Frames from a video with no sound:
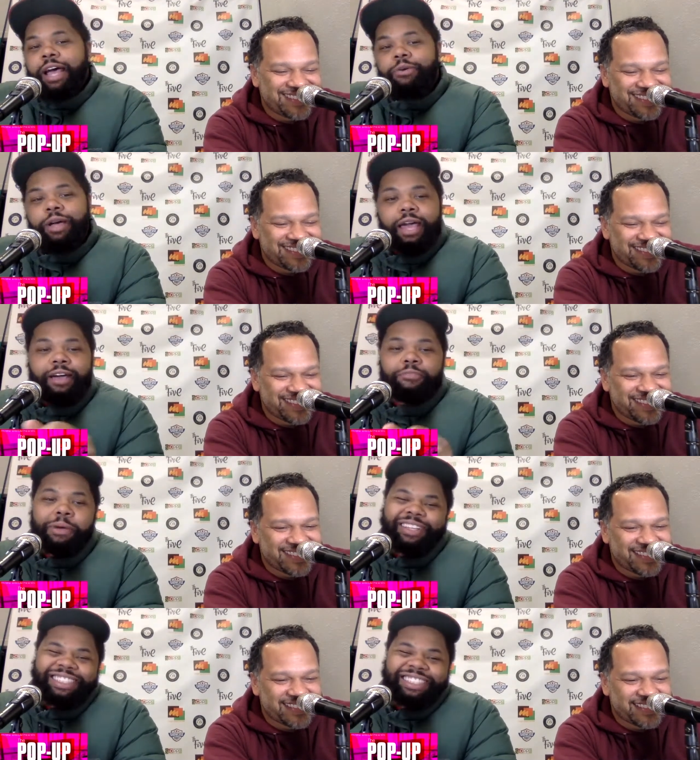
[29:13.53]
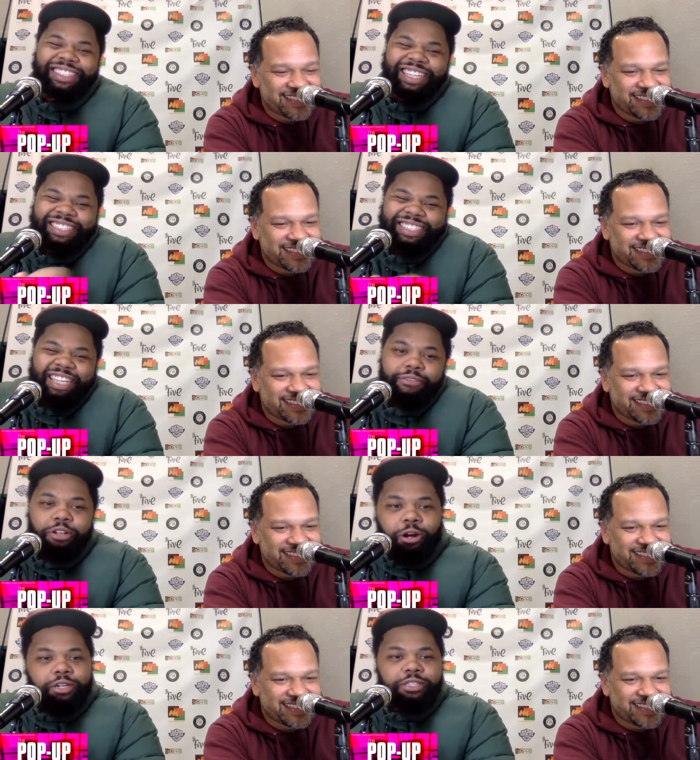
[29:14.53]
Speaker 1: I will have about six, seven
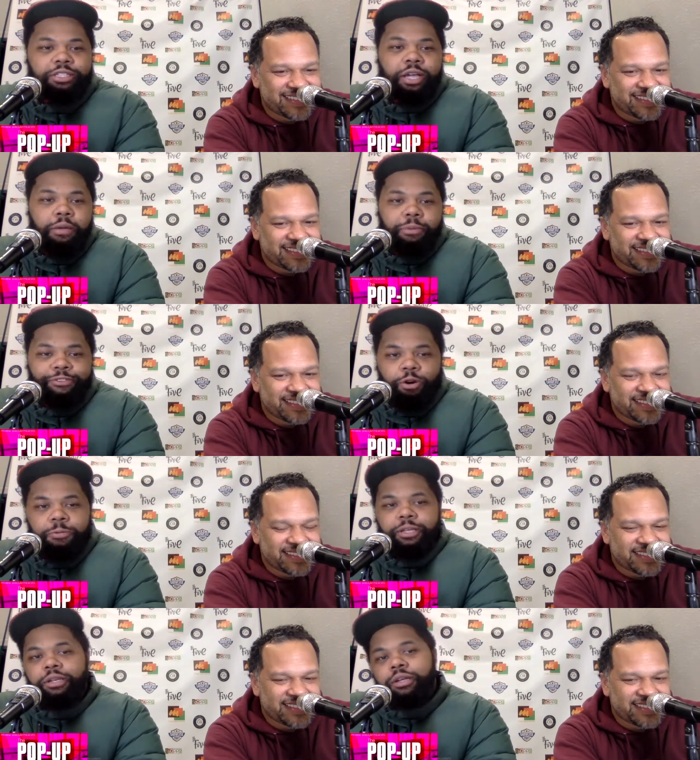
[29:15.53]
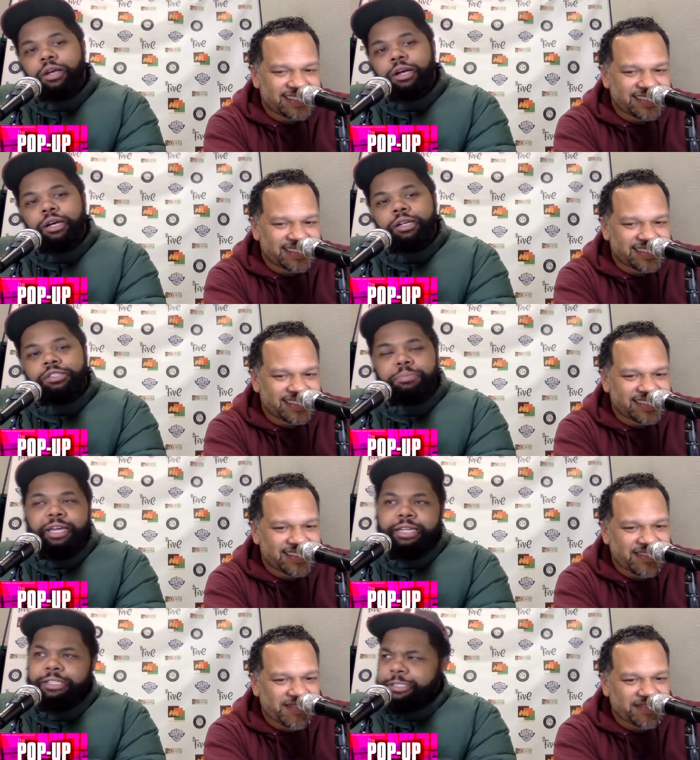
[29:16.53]
artists performing uh, some
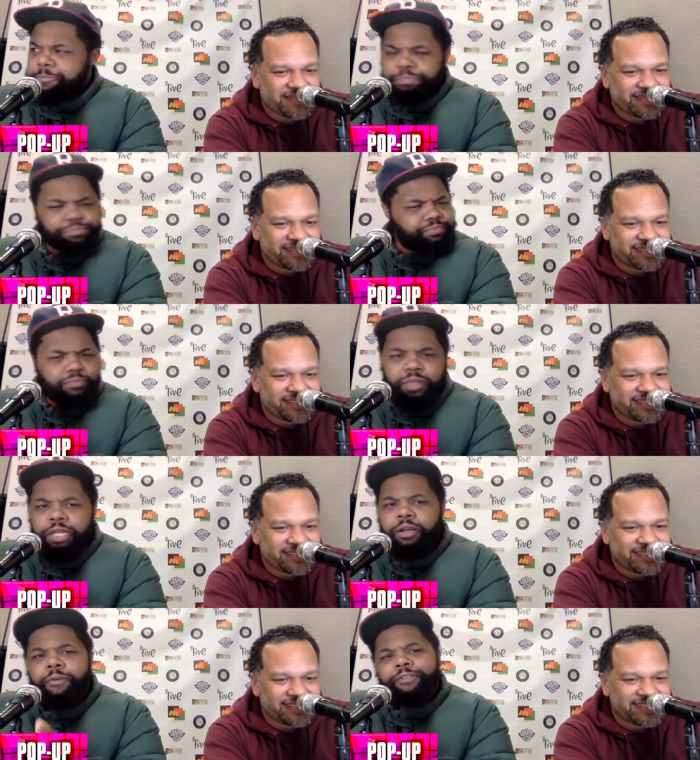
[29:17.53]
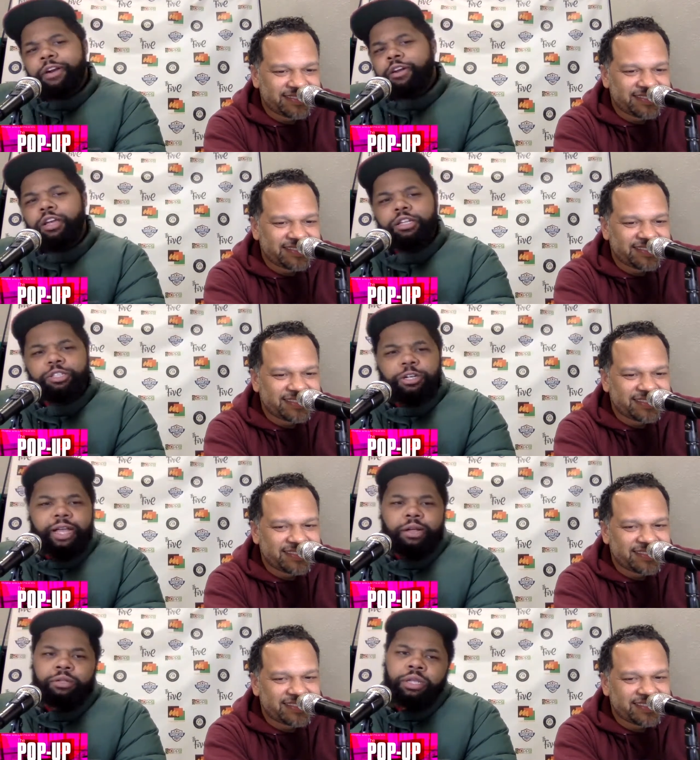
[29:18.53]
hits. Very good
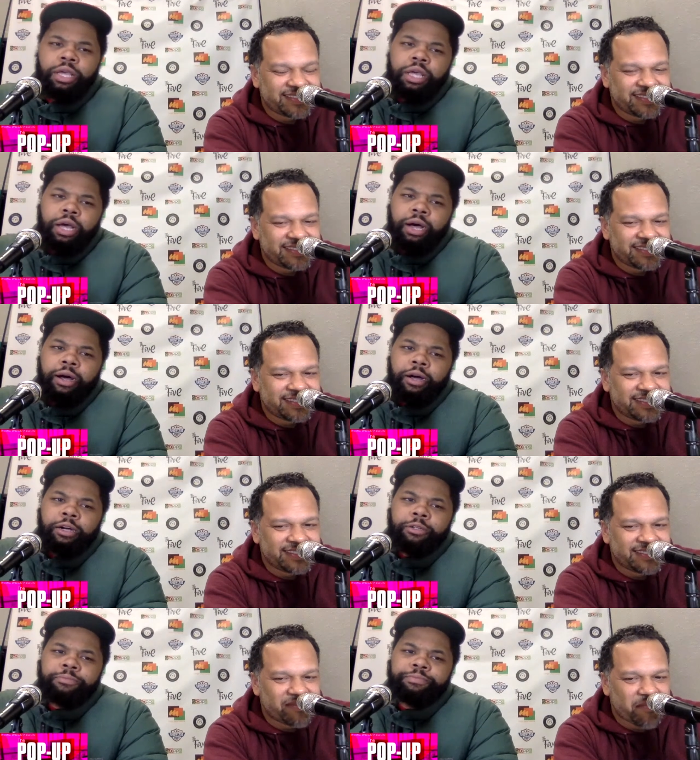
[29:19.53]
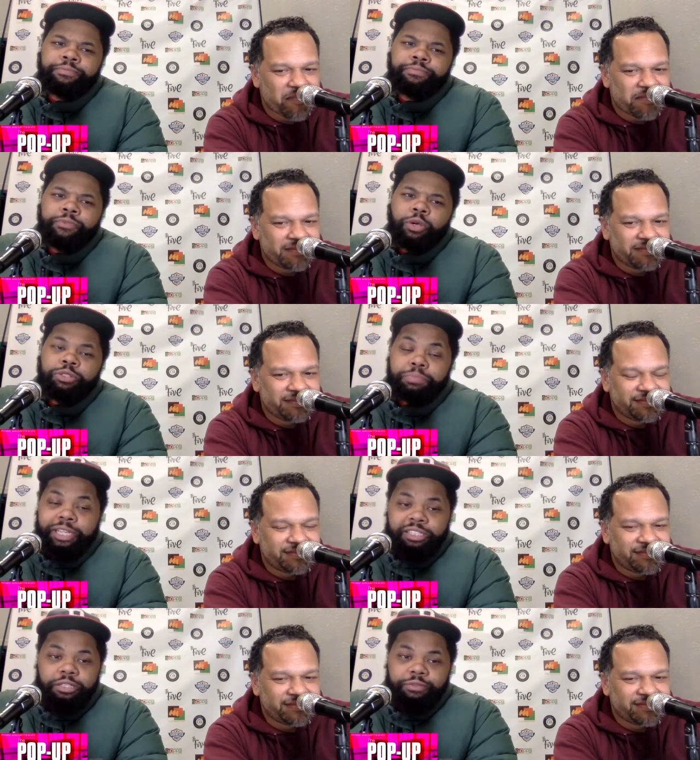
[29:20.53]
turnout um, was
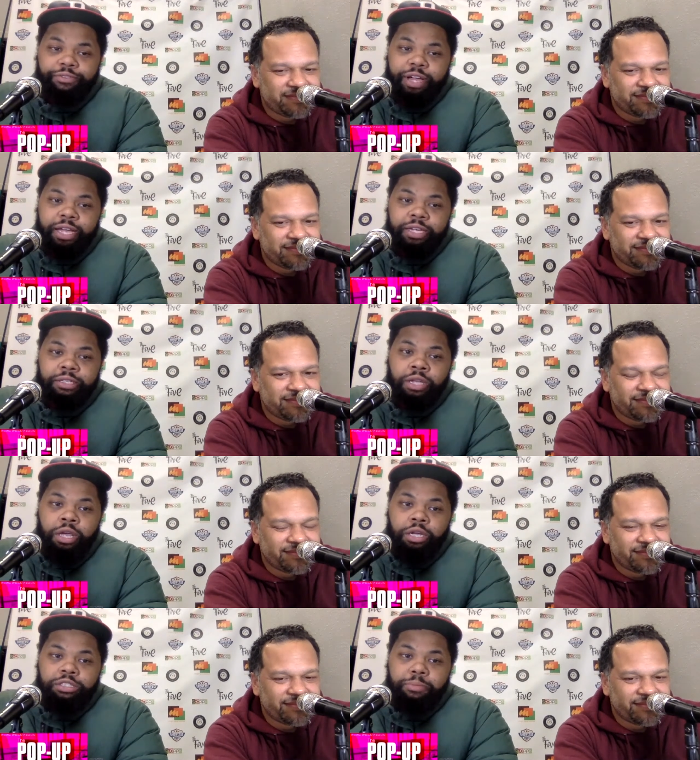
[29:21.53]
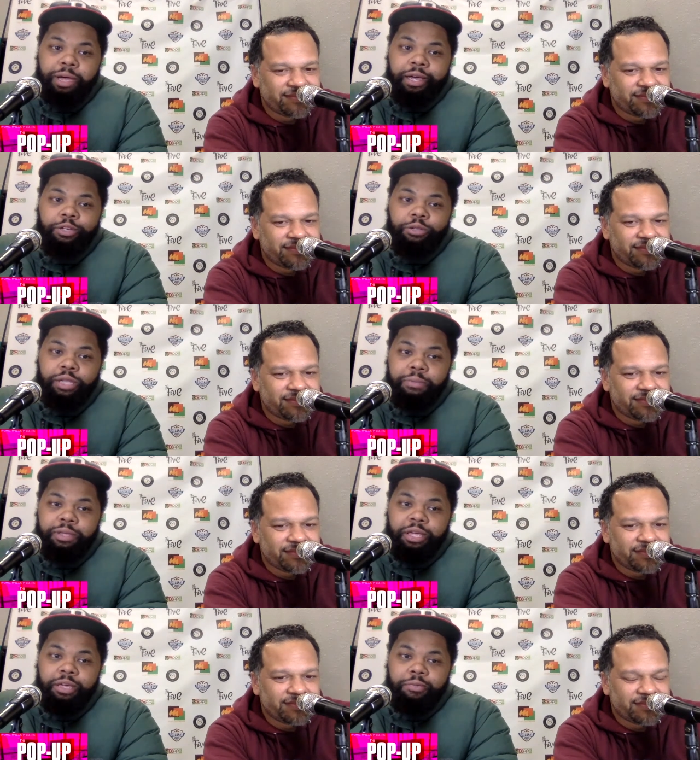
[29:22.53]
blessed enough to find somebody who let
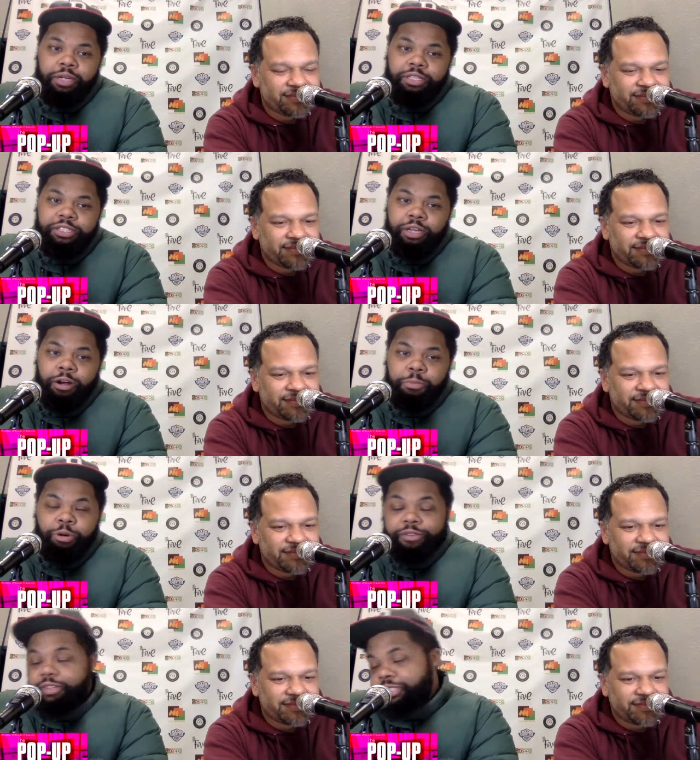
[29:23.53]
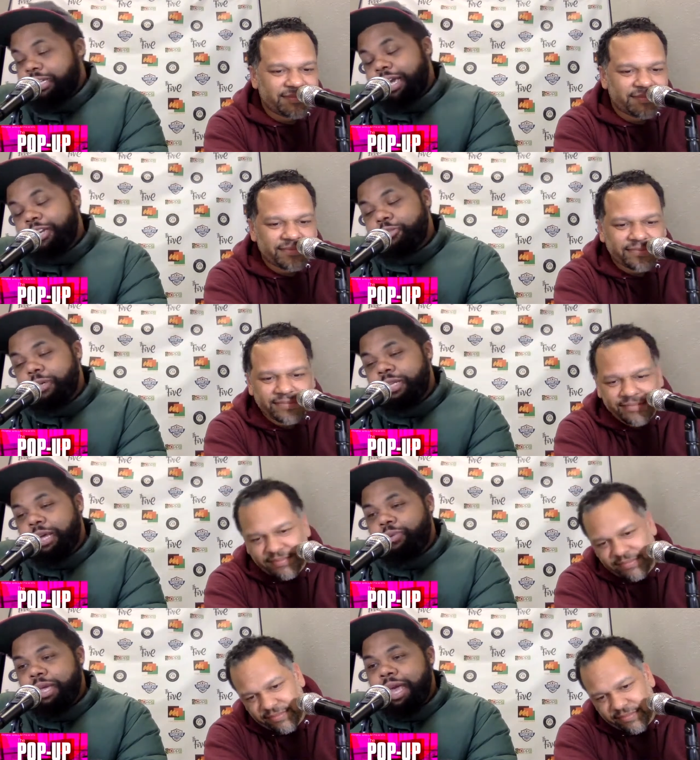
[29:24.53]
me in because our previous engagement
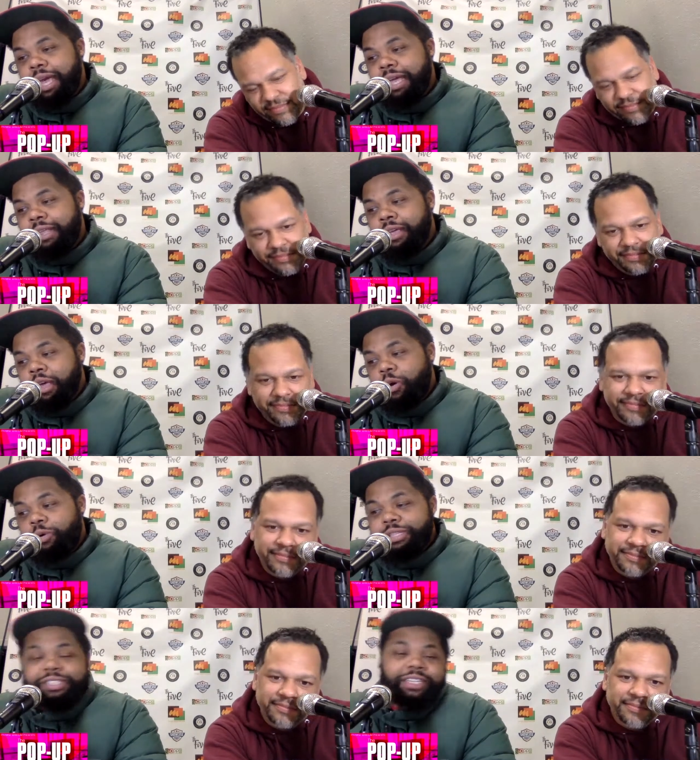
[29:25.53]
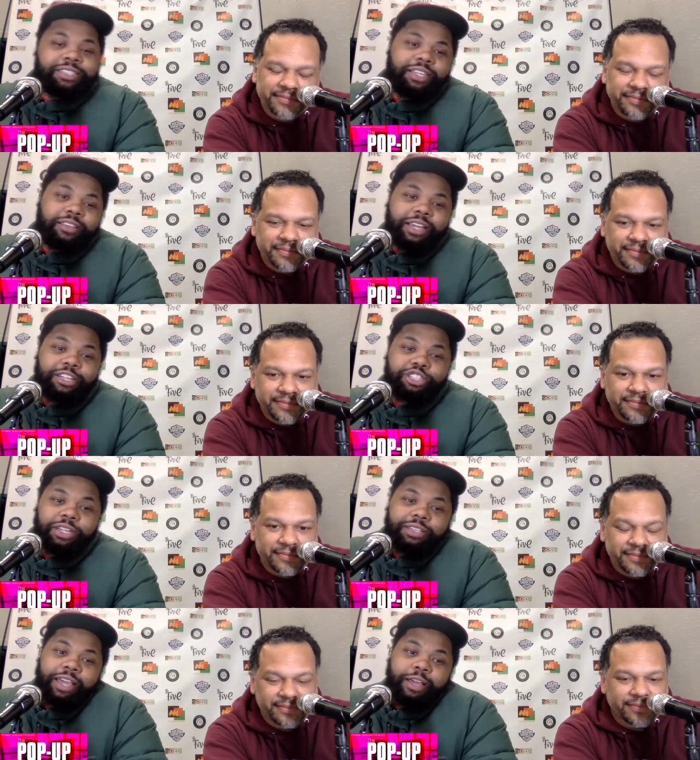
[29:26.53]
that we had on the 16th got
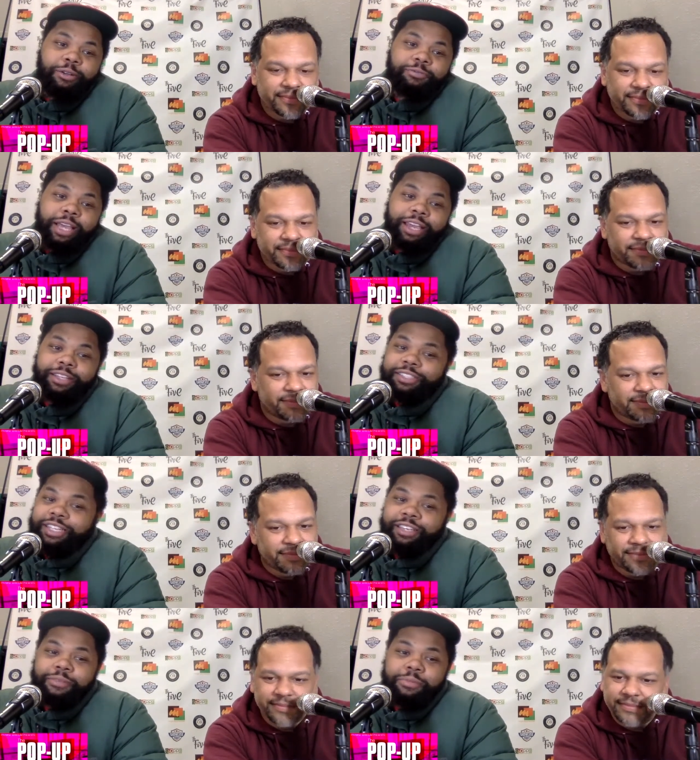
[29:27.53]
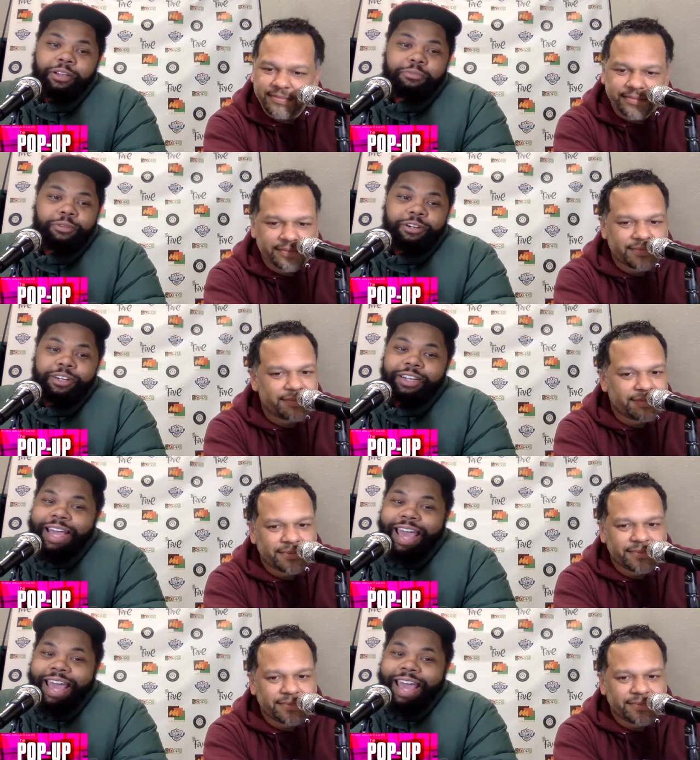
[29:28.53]
shut down. Mm. Hey, City of Mecklenburg